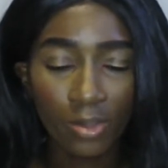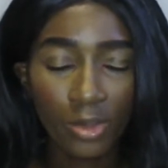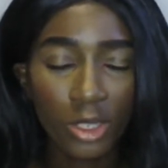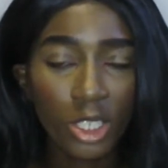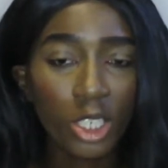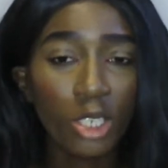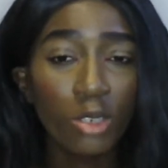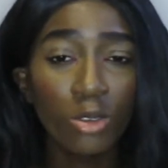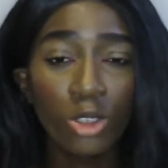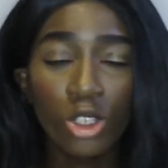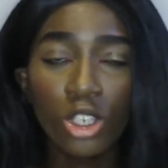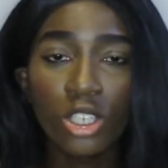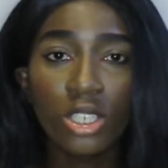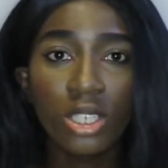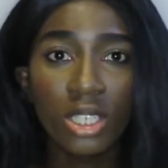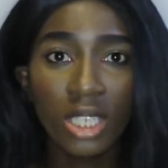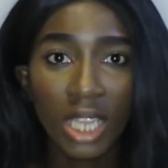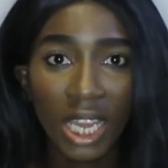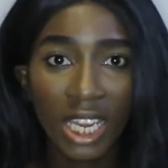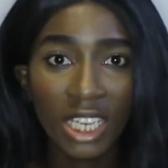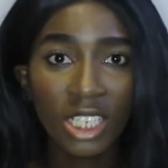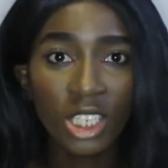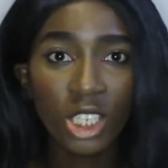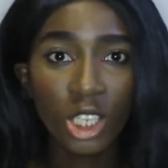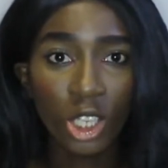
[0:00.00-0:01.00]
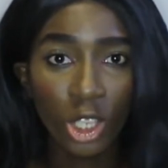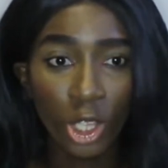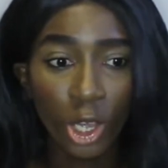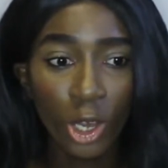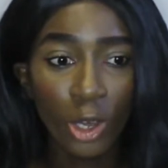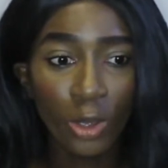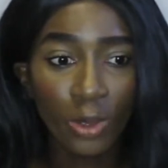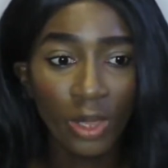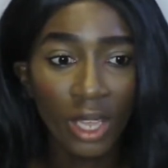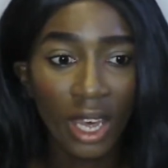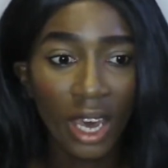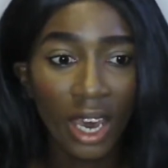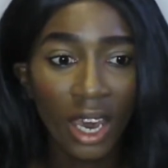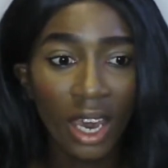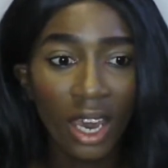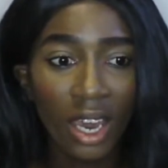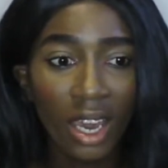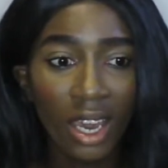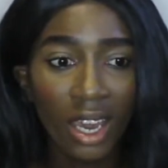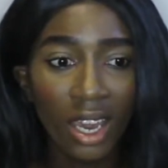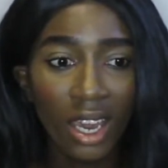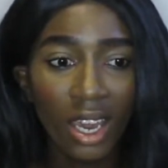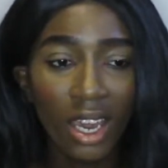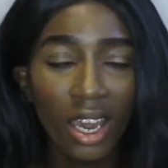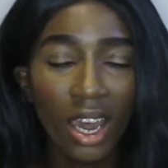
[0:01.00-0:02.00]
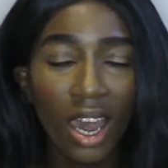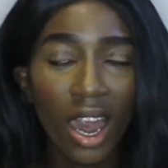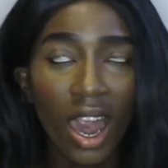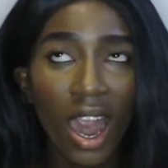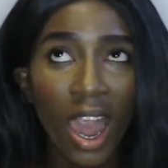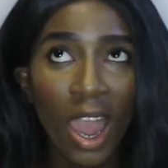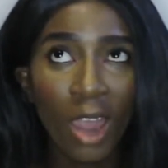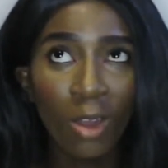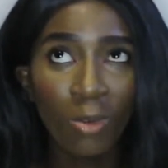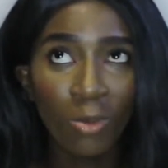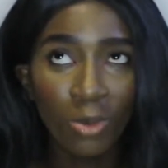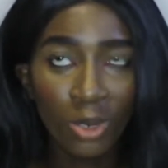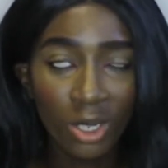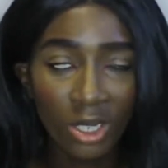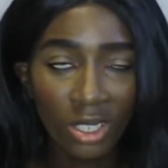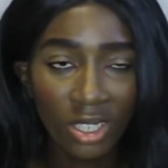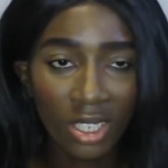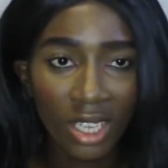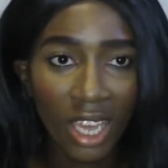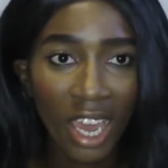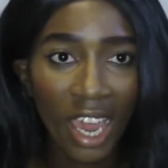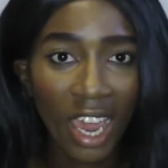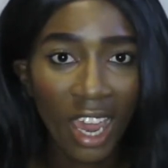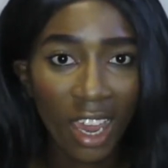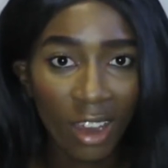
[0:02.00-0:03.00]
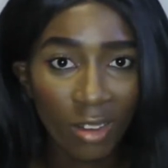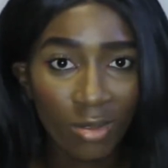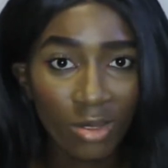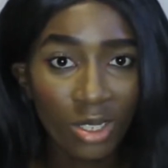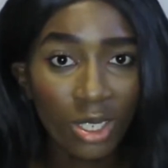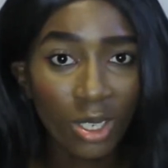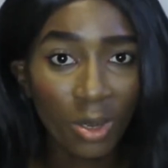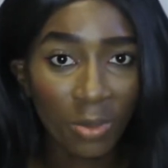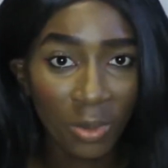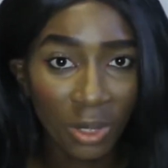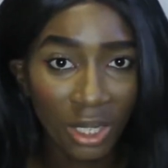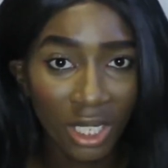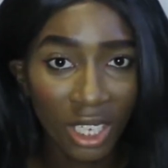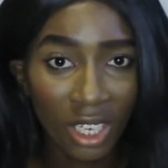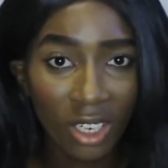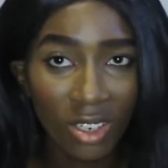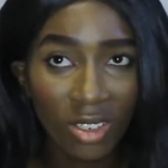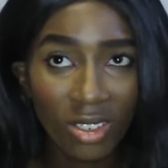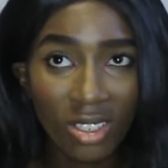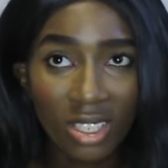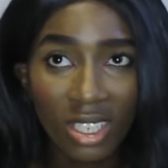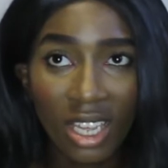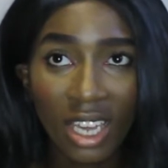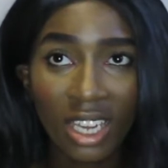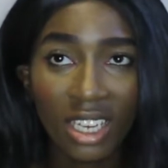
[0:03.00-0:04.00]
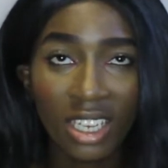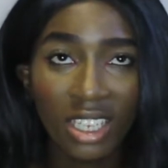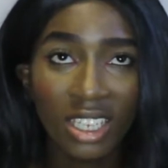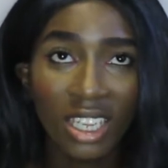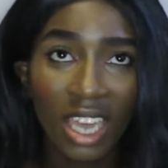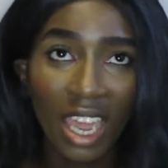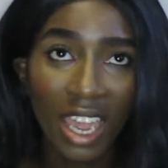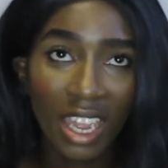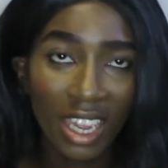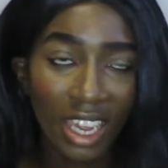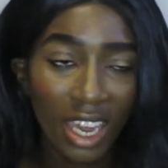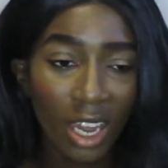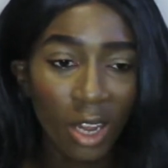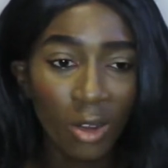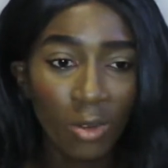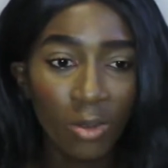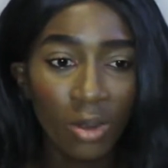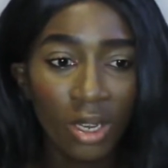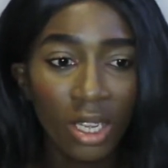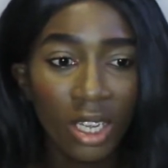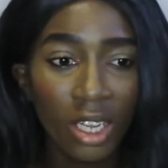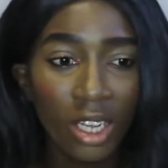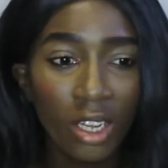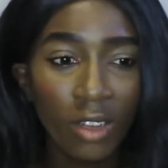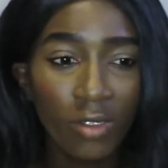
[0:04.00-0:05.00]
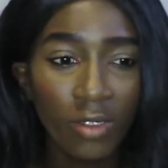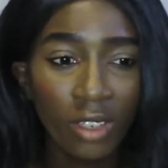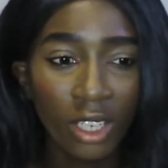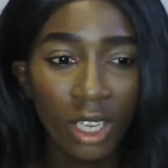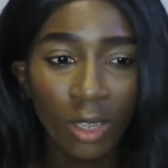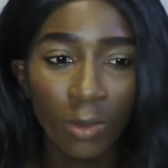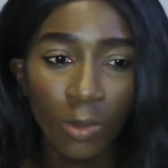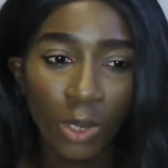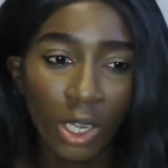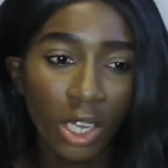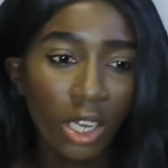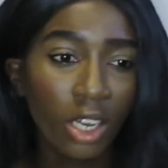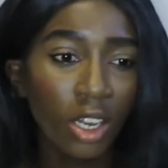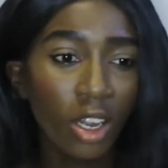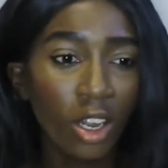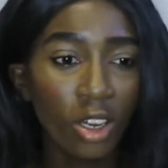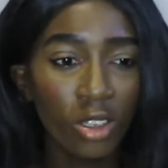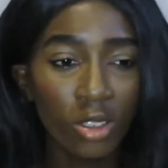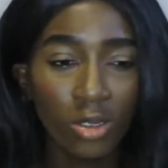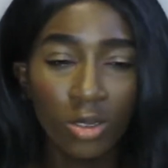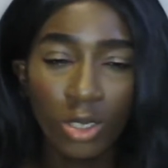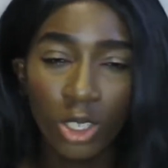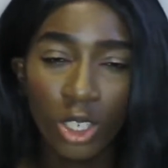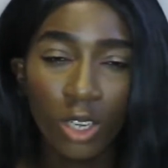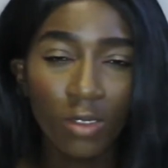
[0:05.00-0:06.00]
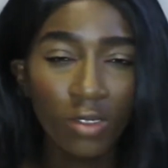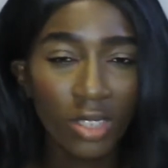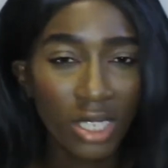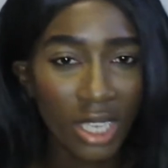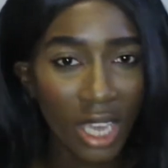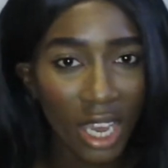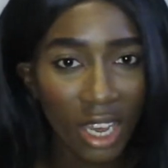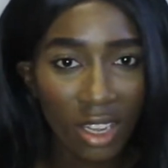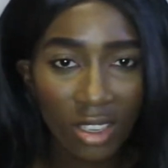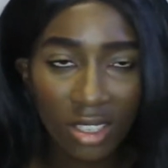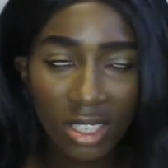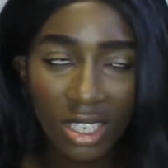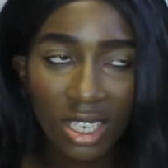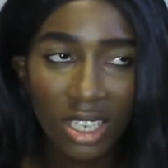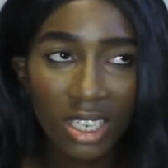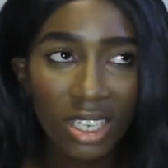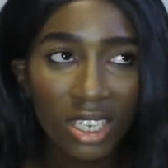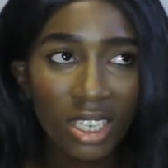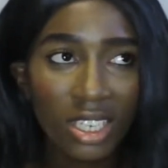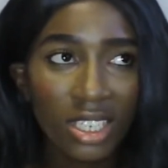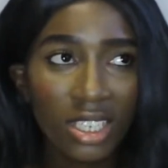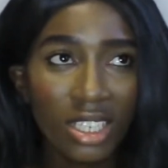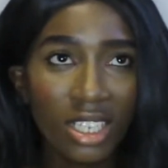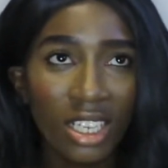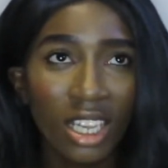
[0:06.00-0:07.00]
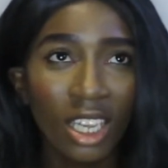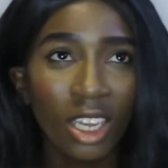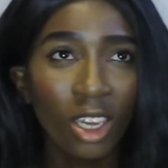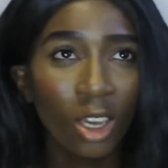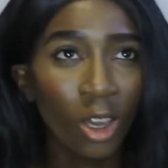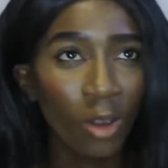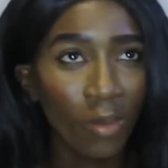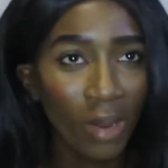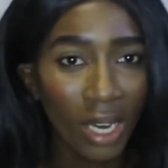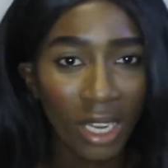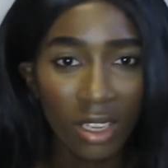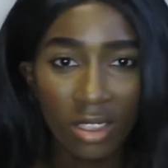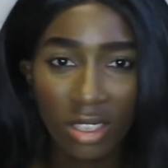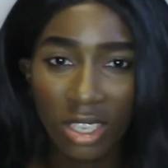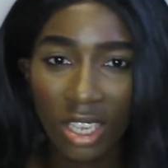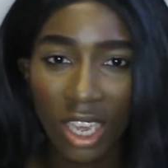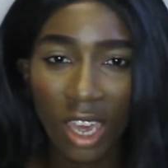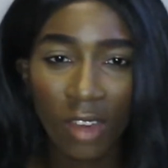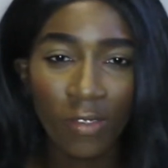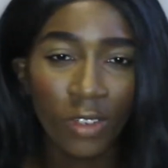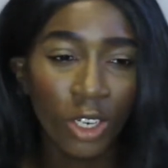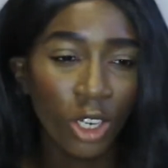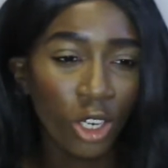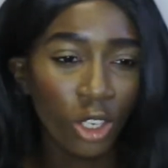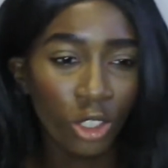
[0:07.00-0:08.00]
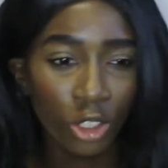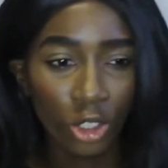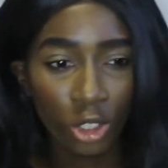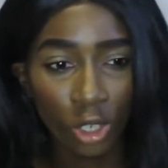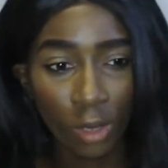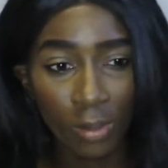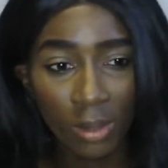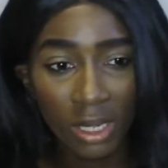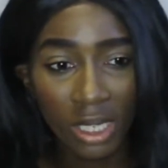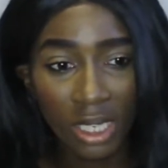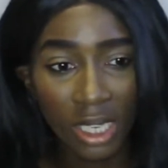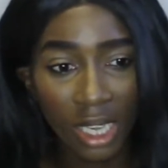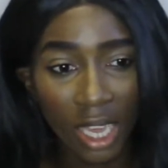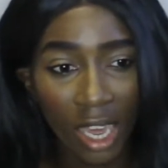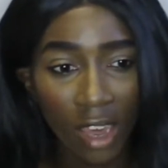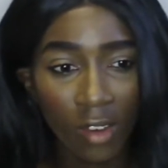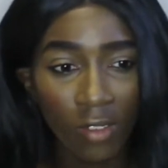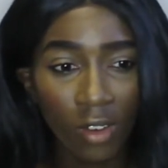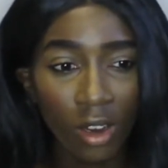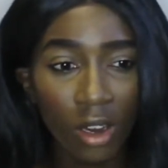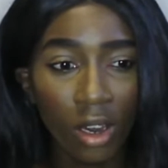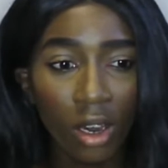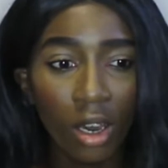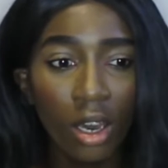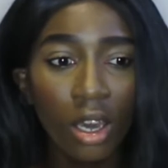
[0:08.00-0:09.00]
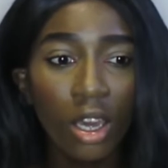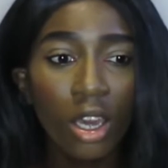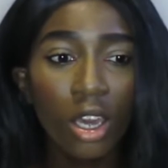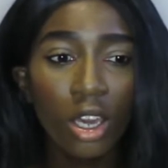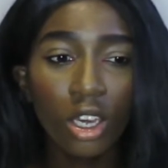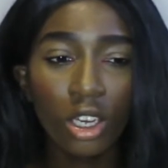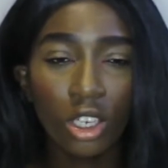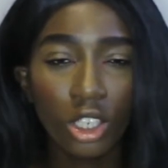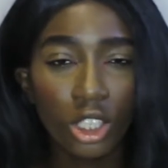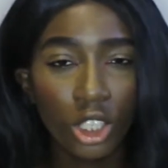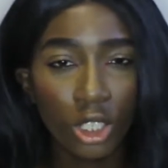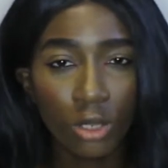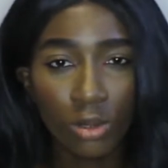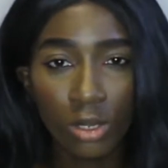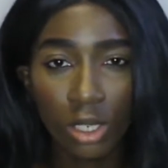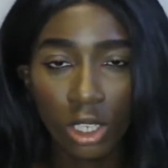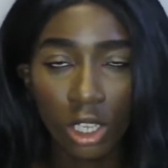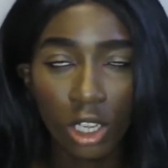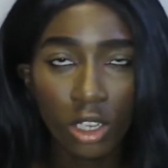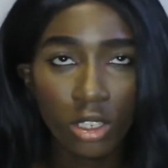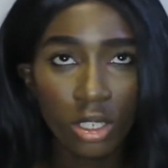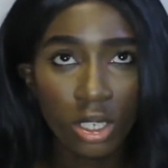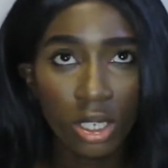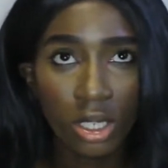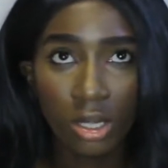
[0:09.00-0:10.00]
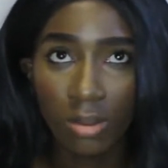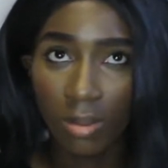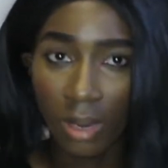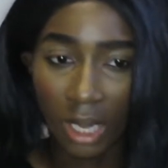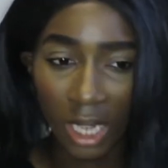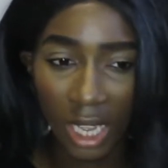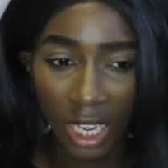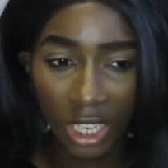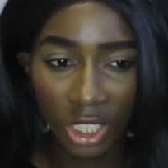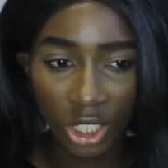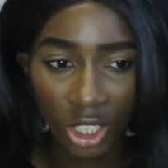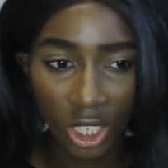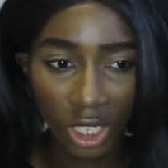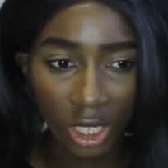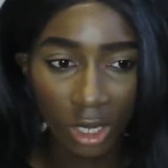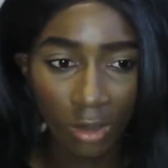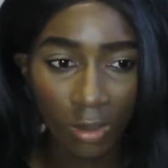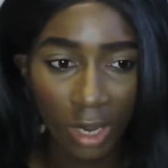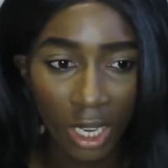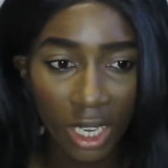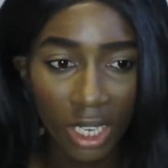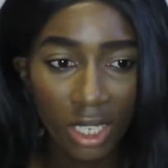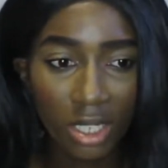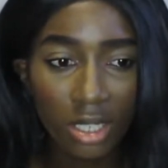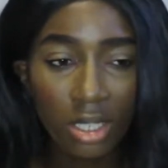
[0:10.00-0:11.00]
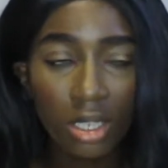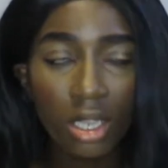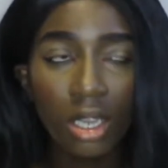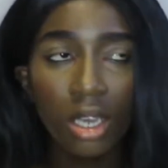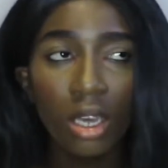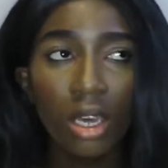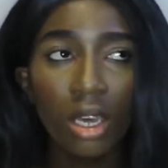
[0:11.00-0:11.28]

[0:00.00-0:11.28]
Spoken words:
So it was just nice to know that I would have someone else that I could hang out with, and like we could go to each other's houses and like go out together, go shopping together, because she was closer to my age anyways.